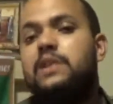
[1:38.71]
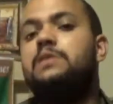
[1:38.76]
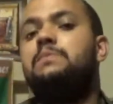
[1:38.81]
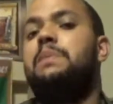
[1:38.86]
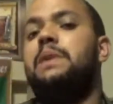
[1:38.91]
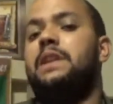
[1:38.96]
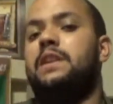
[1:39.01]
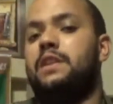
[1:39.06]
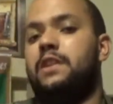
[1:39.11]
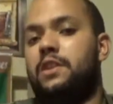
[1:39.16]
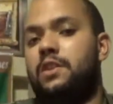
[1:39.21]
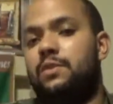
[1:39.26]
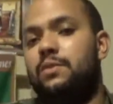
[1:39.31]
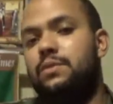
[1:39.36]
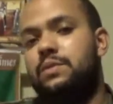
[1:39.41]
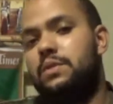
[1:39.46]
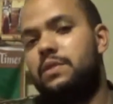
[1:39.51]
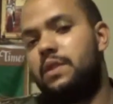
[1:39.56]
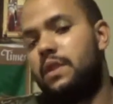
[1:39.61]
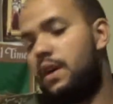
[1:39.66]
been in the
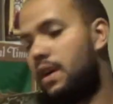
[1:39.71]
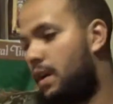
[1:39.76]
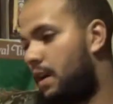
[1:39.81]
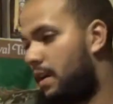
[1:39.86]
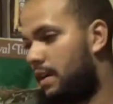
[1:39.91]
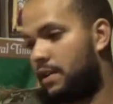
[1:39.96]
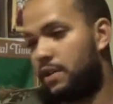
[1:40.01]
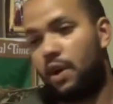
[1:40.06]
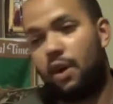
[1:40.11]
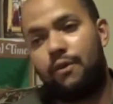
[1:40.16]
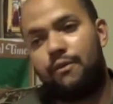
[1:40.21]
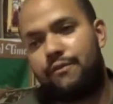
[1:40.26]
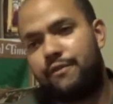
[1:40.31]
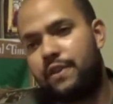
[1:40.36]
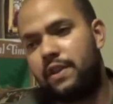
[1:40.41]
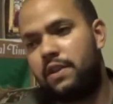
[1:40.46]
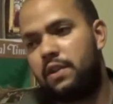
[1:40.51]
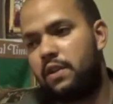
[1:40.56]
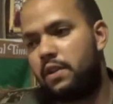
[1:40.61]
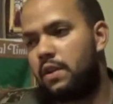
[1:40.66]
news. Go
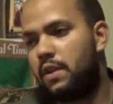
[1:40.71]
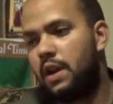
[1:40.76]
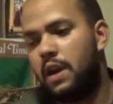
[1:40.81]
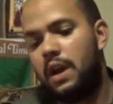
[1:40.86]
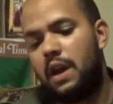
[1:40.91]
figure.